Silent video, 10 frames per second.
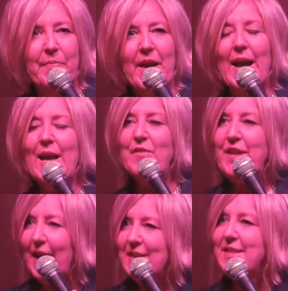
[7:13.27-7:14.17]
I
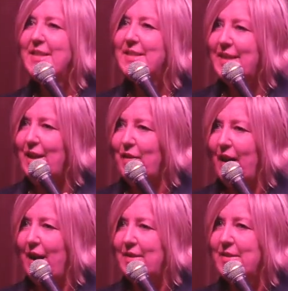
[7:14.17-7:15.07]
have yet to see
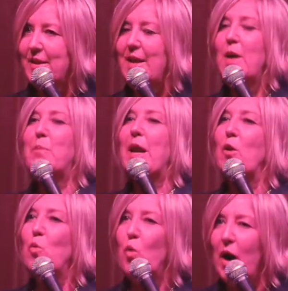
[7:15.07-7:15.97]
that but
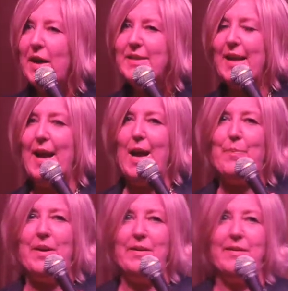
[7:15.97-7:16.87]
I want it to
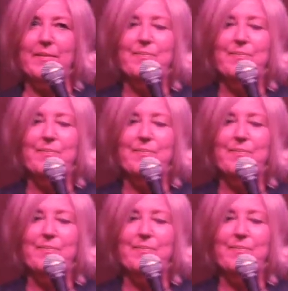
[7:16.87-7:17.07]
happen.